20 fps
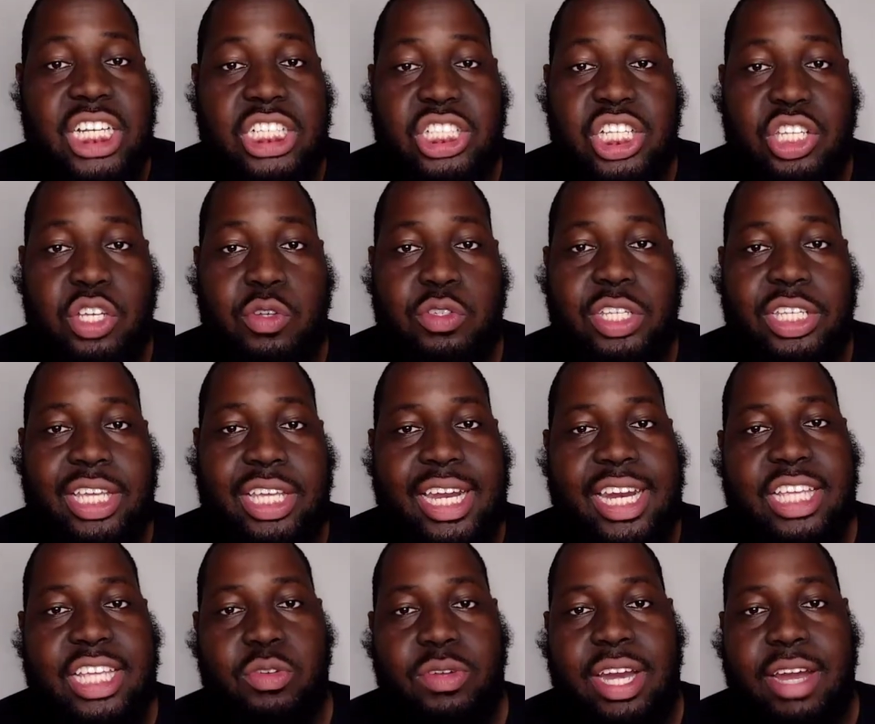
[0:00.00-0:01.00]
Justin Houston yet.
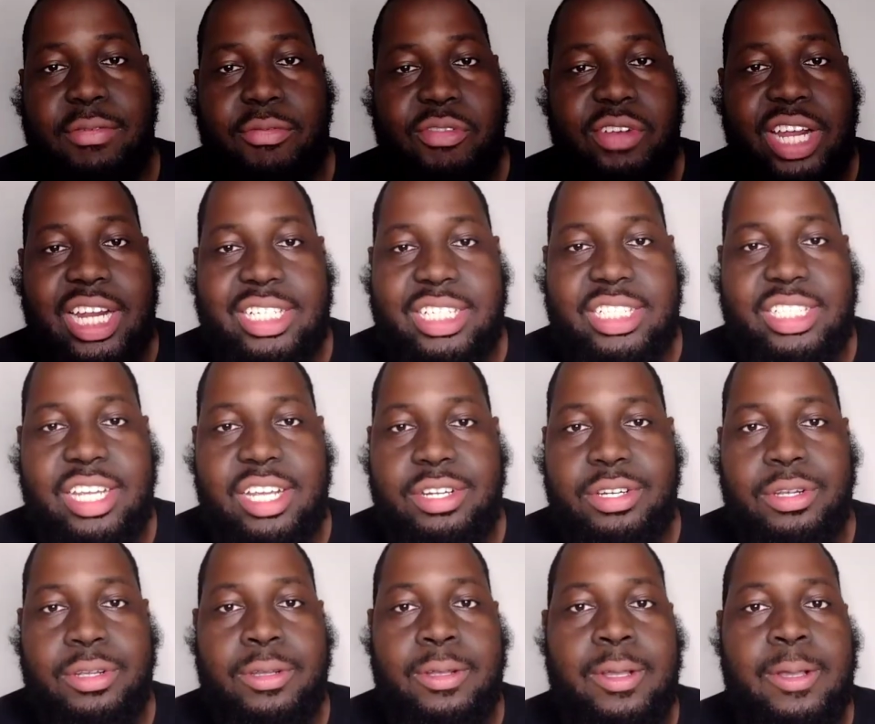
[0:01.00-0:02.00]
He's on that free agent
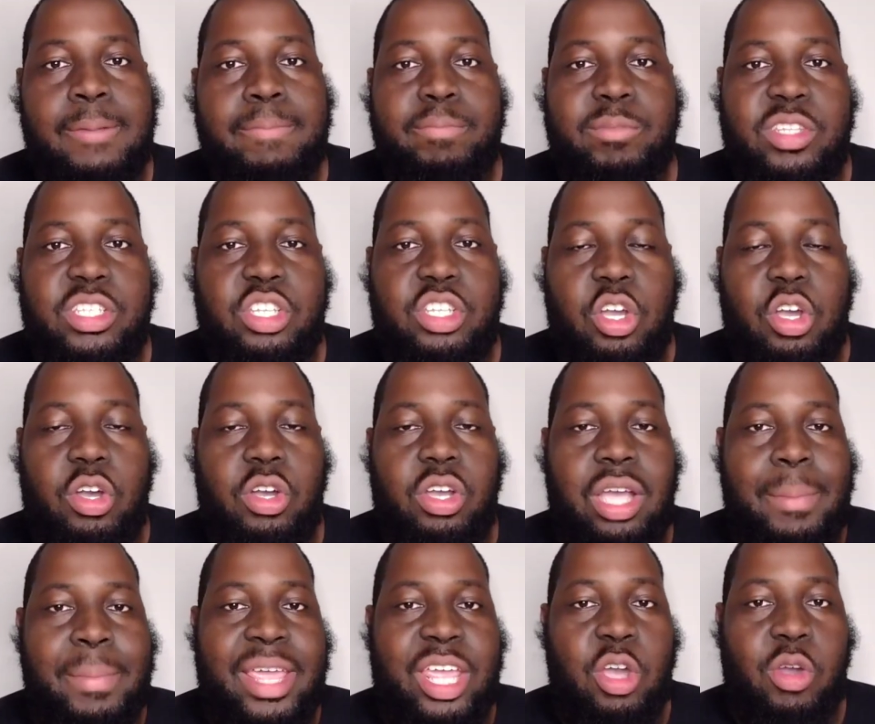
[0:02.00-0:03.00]
tender, so
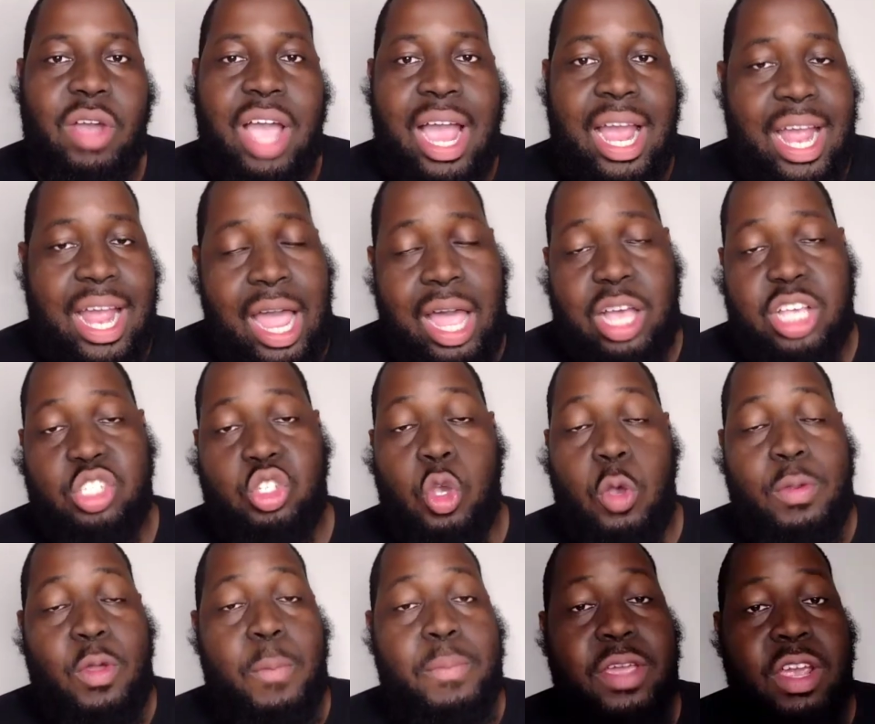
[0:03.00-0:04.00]
I mean, he'll I, I
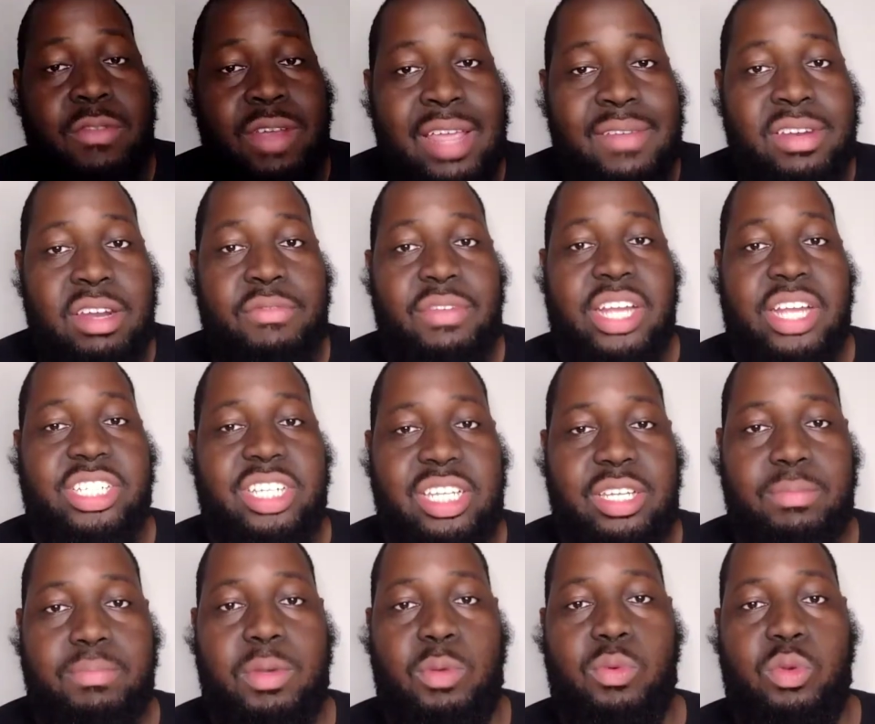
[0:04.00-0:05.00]
assume he'll be a Raven
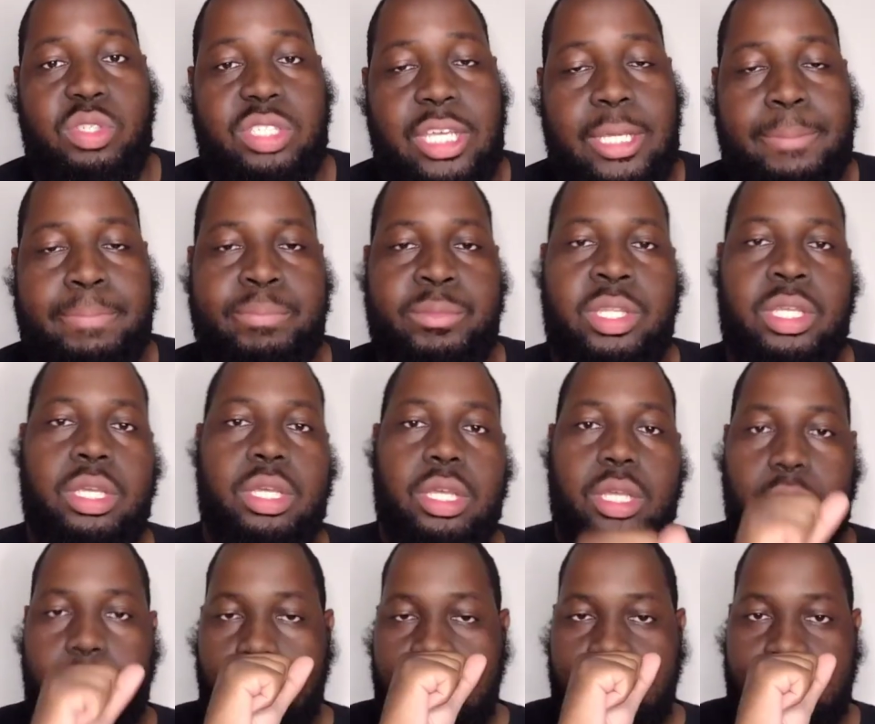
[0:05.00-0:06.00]
eventually, but we'll see.
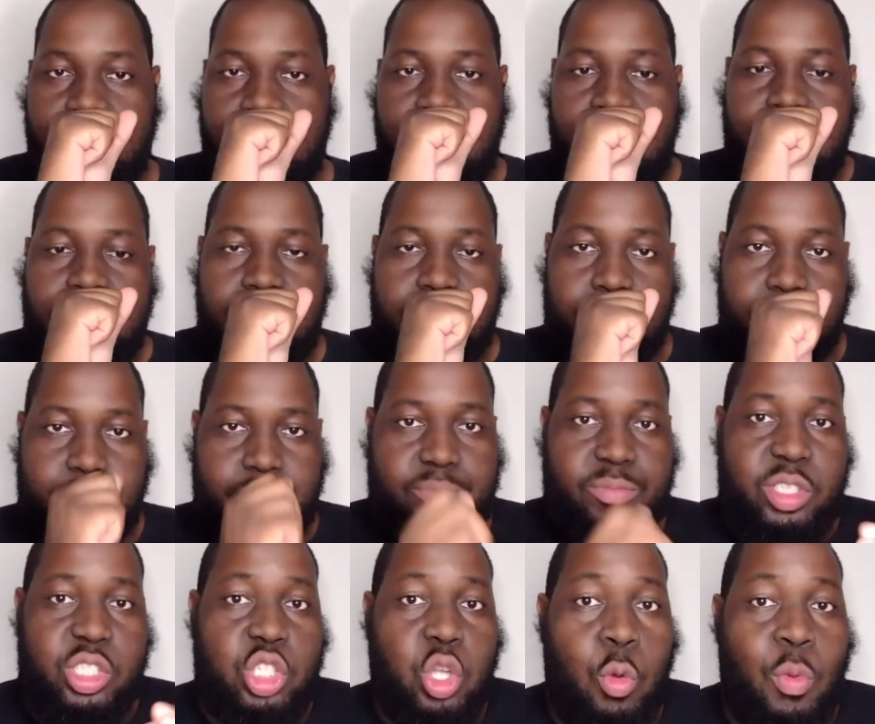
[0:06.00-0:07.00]

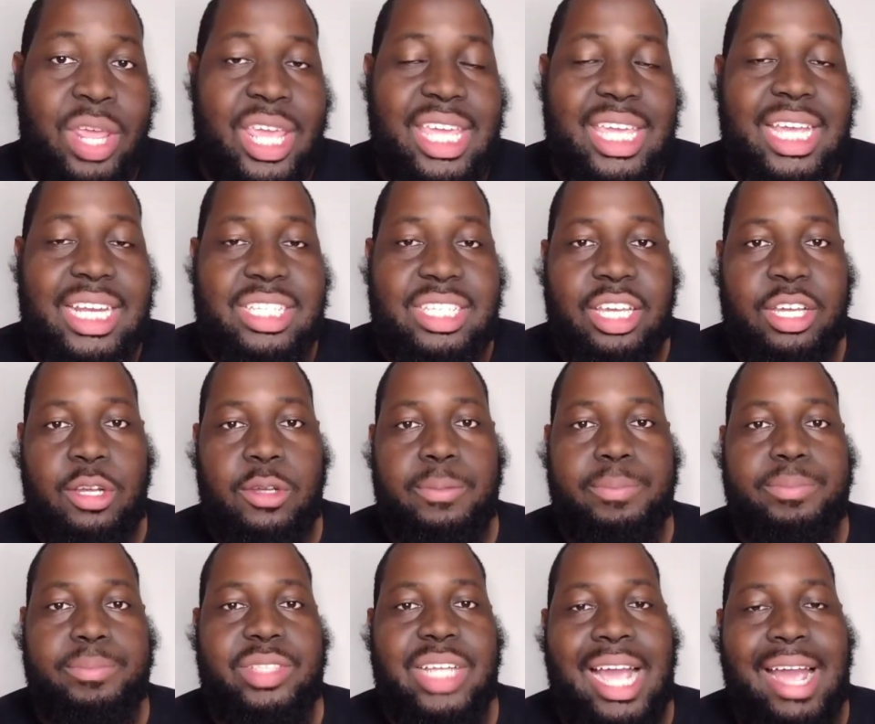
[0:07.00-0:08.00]
So when he gets
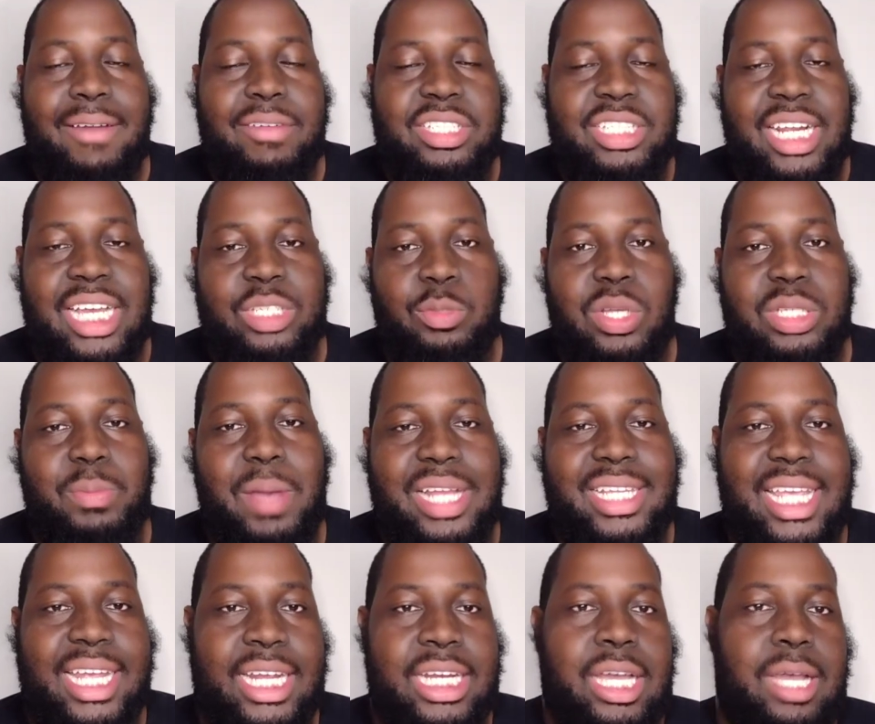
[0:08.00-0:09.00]
here, obviously that's one
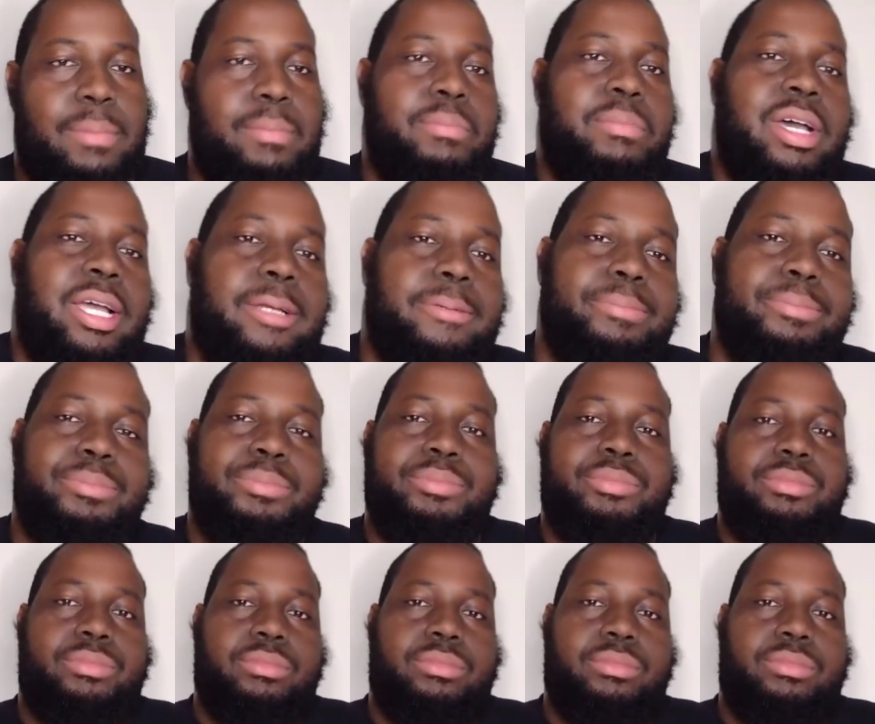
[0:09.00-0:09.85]
spot taken up, but